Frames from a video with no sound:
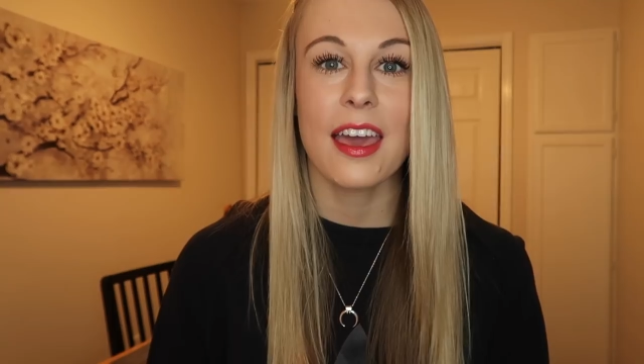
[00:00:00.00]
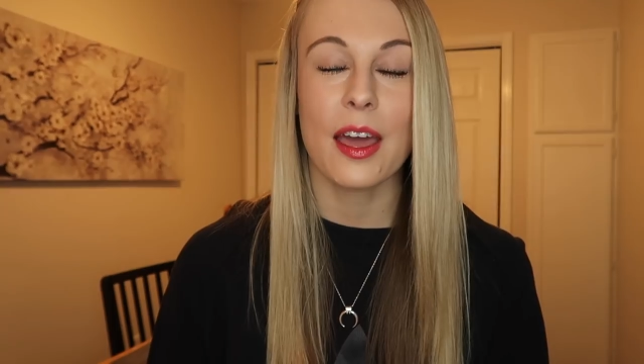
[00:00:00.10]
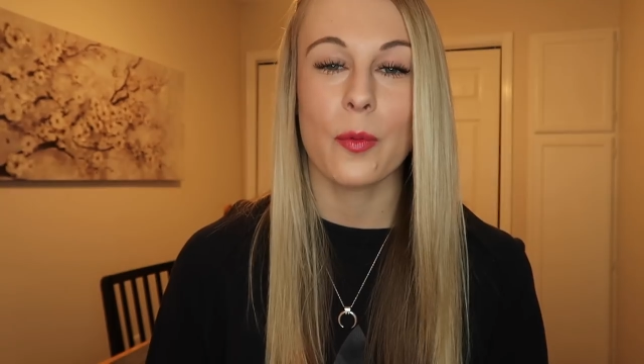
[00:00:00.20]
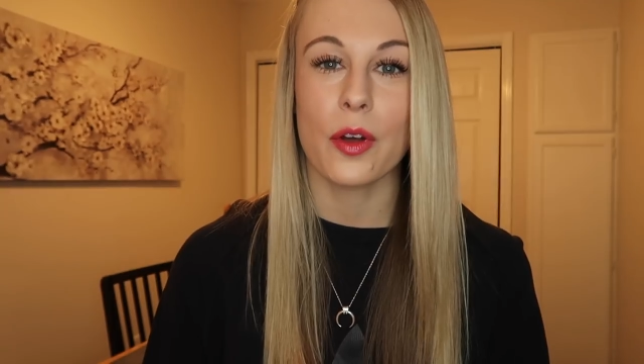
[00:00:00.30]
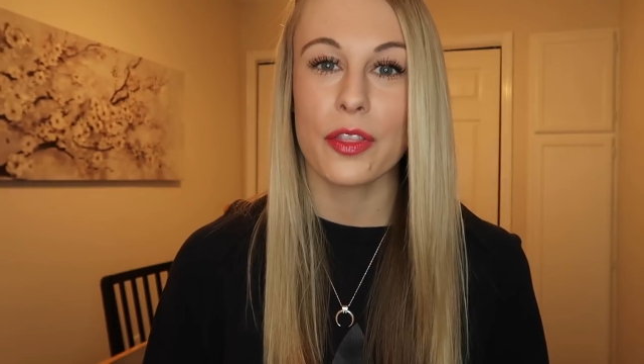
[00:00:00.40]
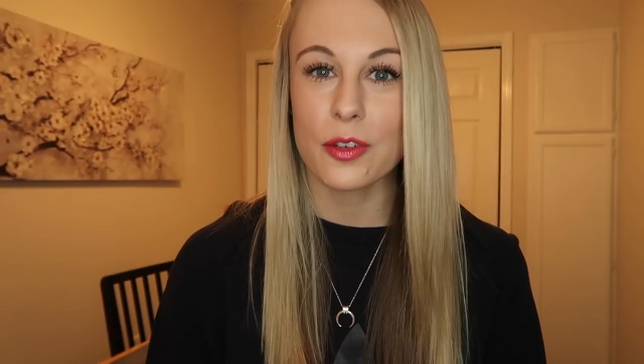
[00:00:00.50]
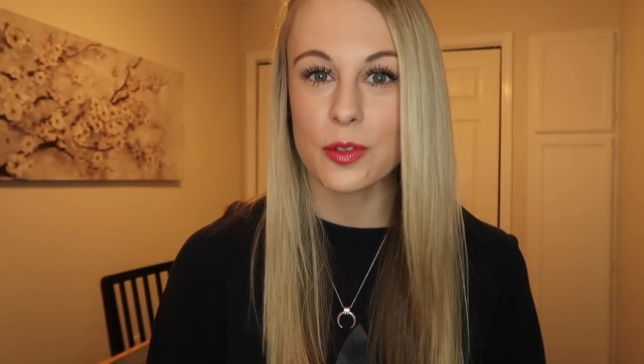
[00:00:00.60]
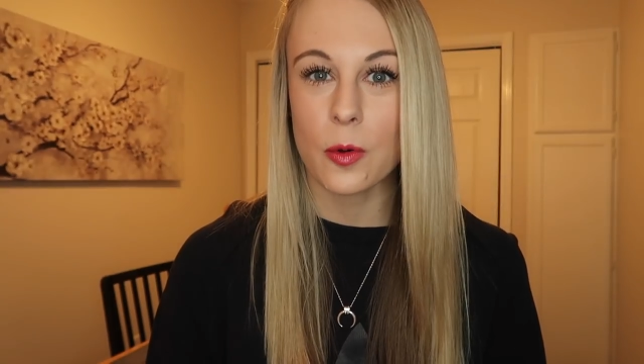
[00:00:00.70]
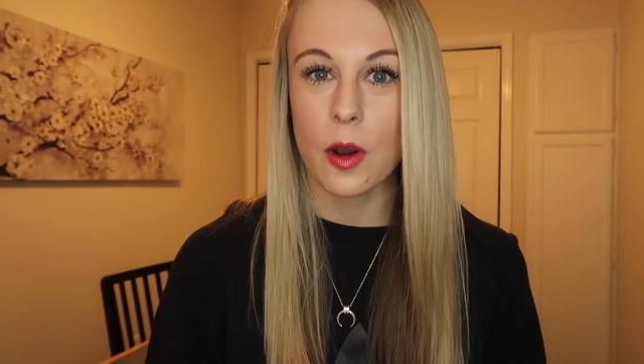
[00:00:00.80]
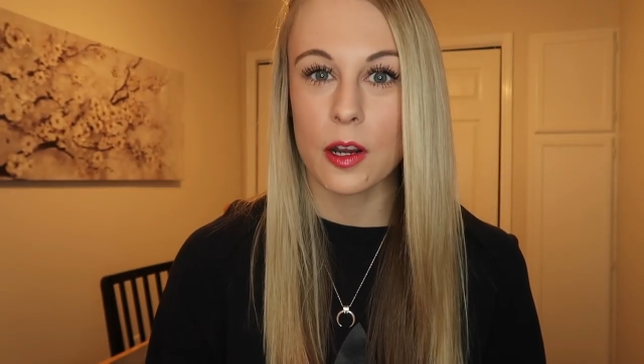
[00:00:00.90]
and what
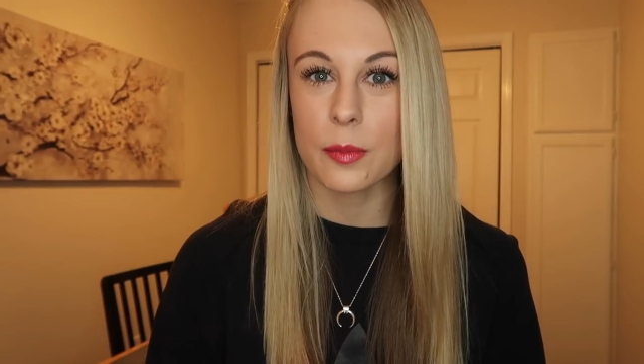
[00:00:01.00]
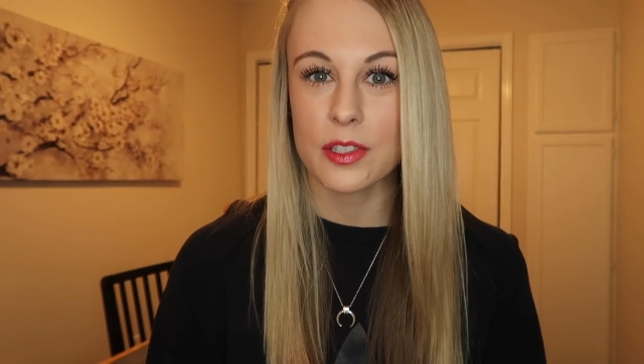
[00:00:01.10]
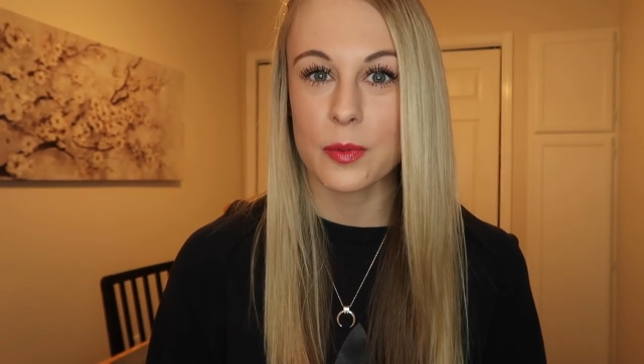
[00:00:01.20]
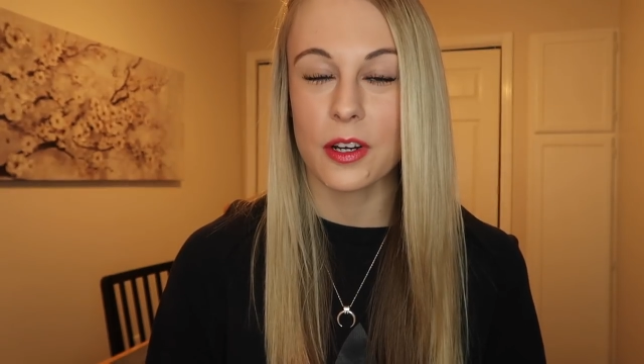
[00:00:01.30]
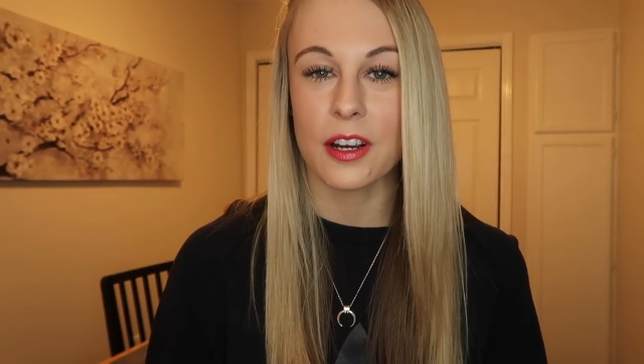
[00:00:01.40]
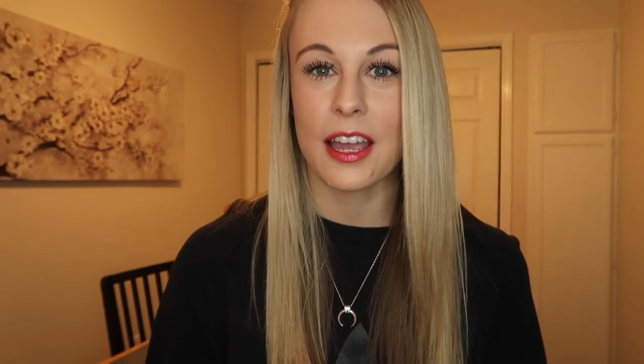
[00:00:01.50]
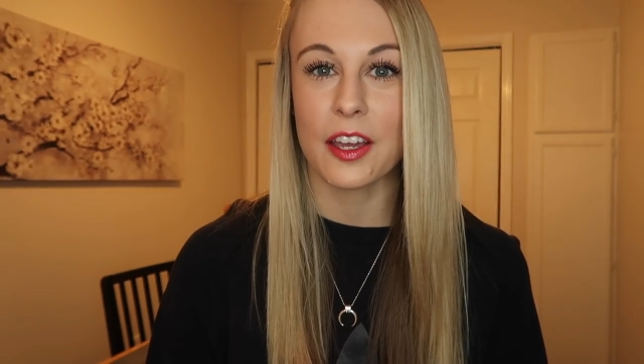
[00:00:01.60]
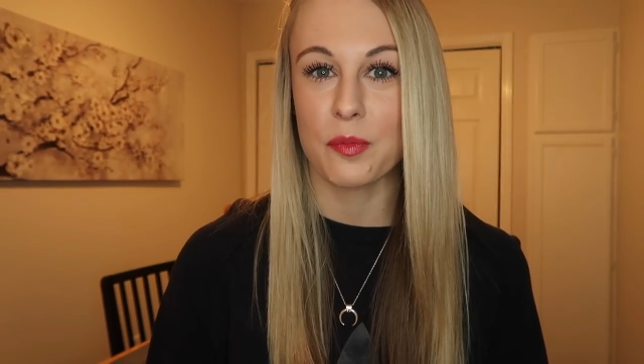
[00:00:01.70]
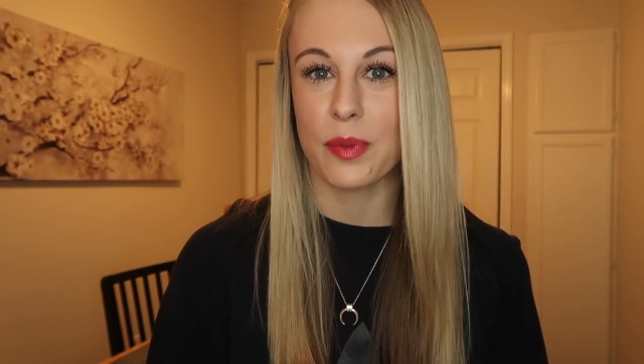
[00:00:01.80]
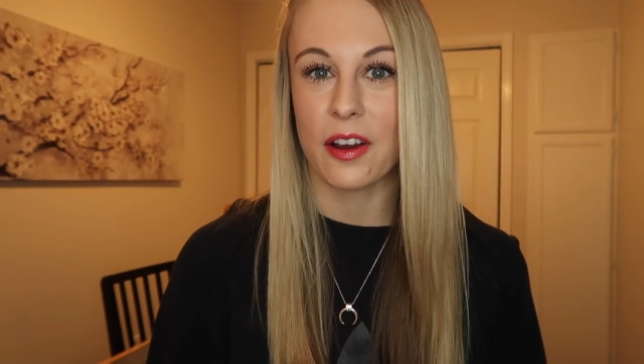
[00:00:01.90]
those requirements were
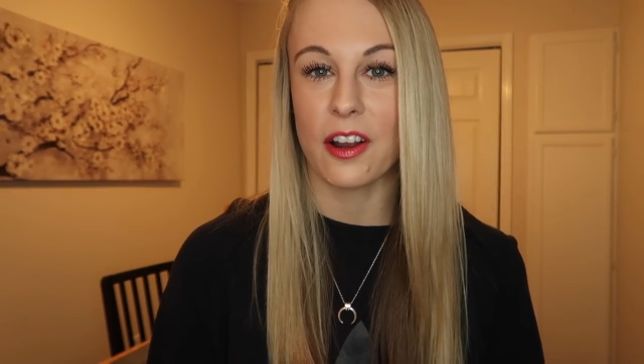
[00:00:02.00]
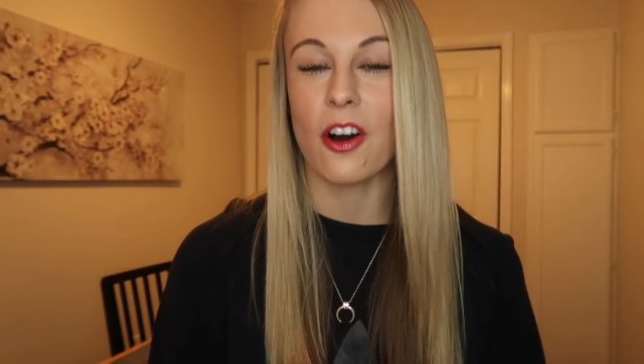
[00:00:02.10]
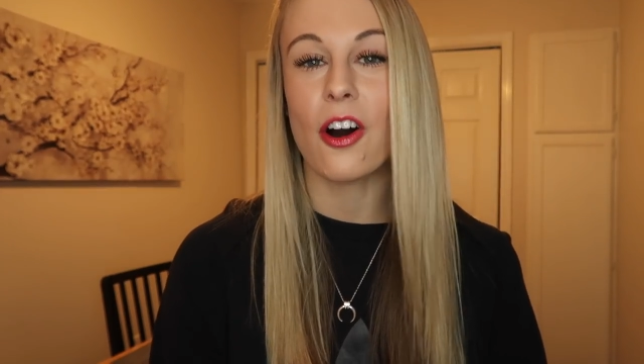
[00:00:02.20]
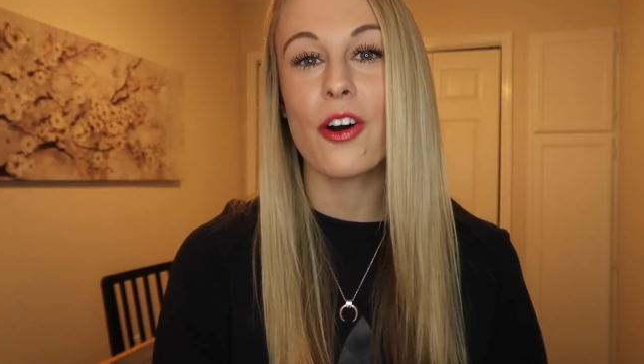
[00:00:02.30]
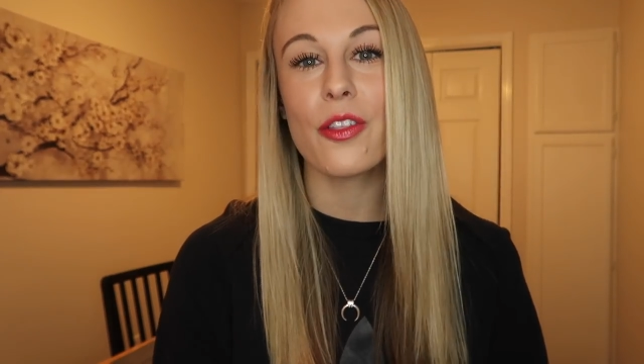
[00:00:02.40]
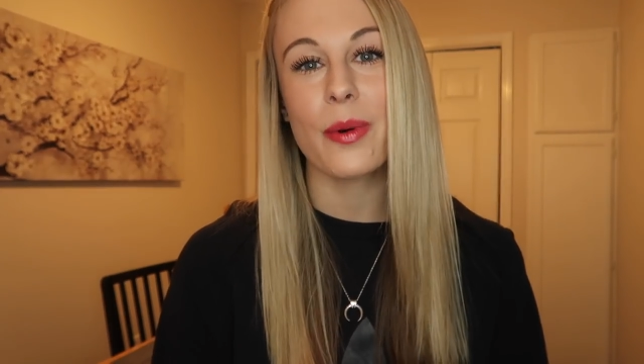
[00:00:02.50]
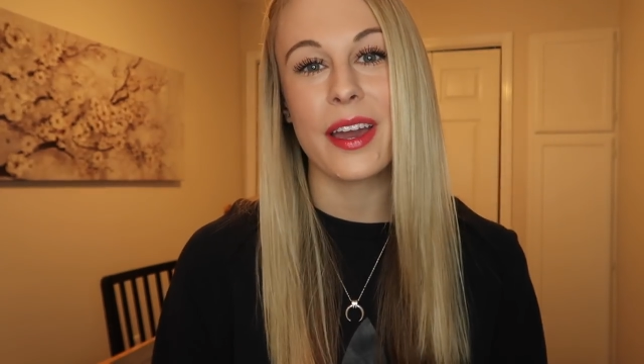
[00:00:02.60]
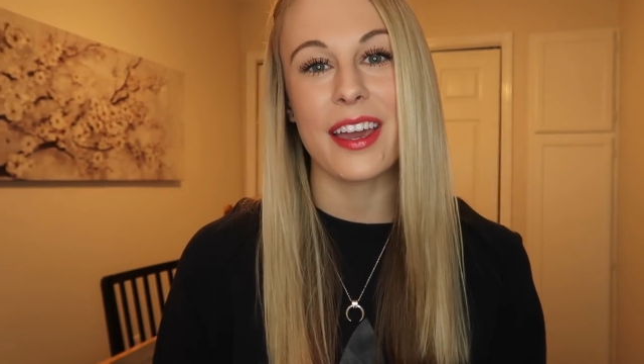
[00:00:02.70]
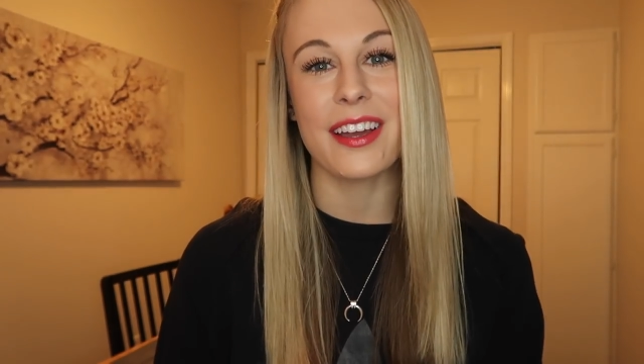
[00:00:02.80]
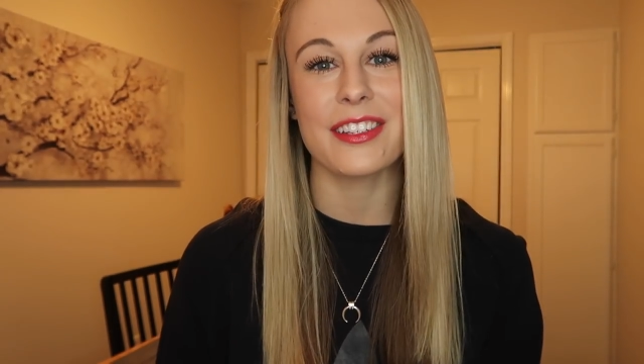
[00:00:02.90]
and compare it all the
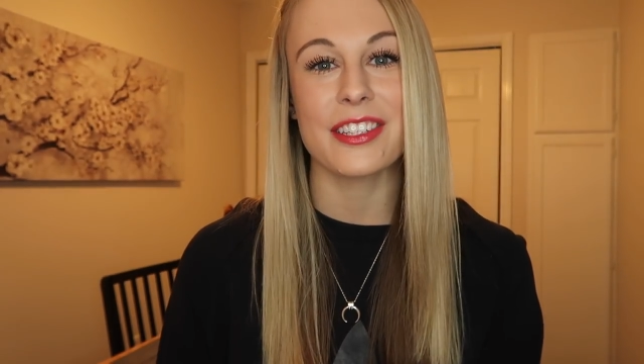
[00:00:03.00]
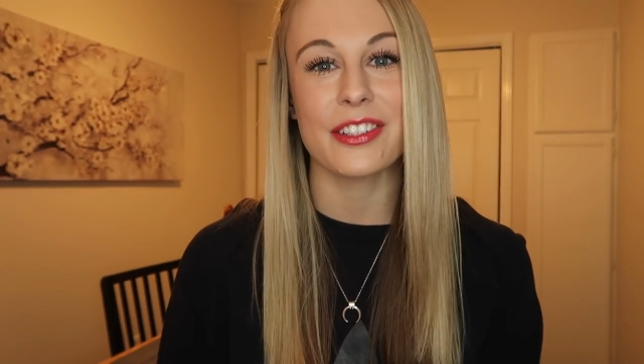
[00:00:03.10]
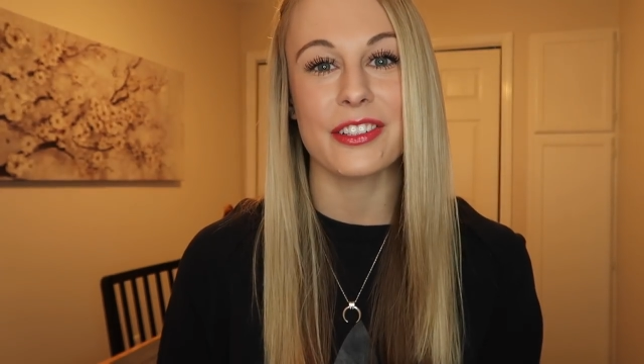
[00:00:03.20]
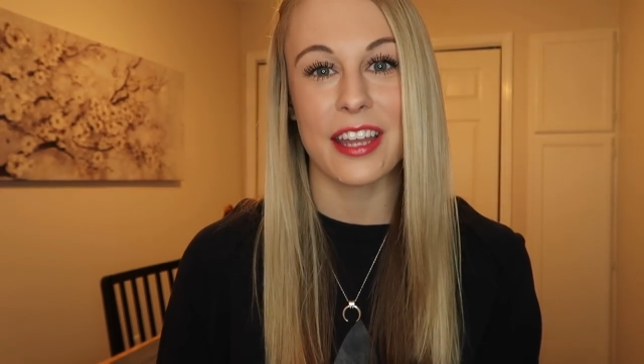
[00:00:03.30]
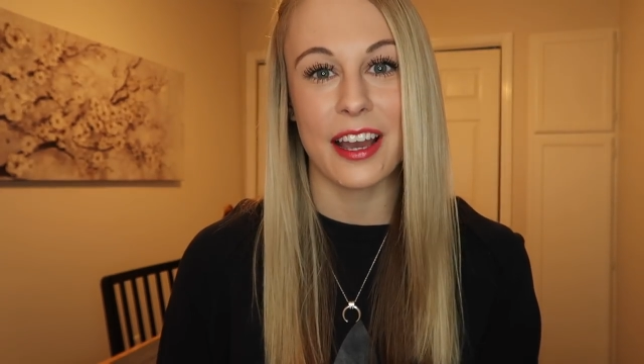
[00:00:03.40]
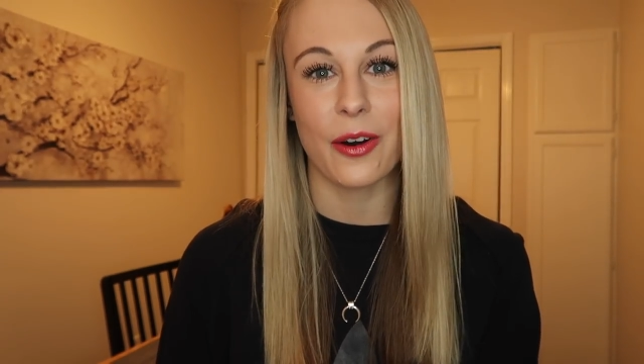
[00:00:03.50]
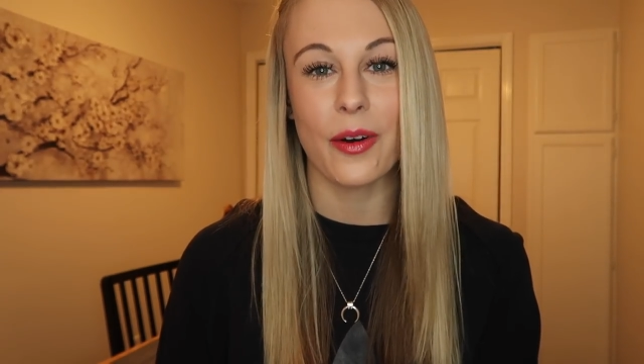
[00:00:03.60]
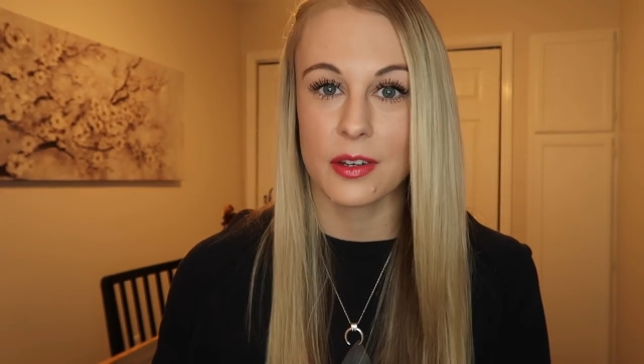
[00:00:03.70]
way until now.